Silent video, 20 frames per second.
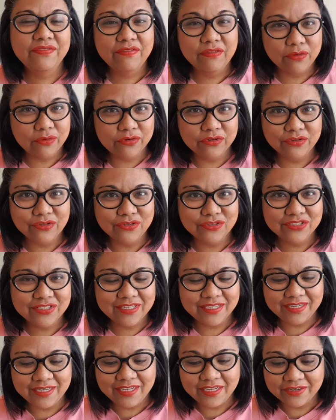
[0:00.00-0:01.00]
florals
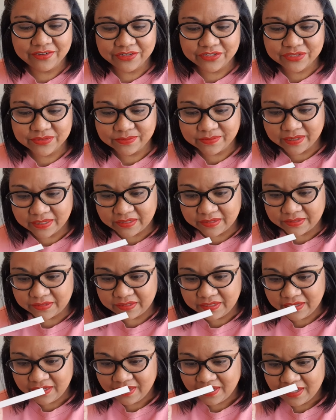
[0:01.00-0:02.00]
in here as
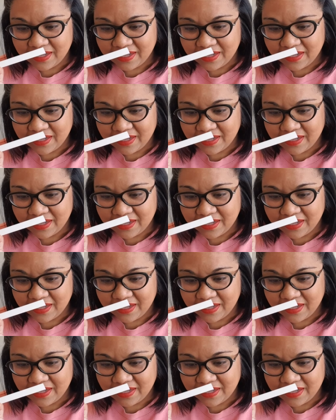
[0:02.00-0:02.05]
well.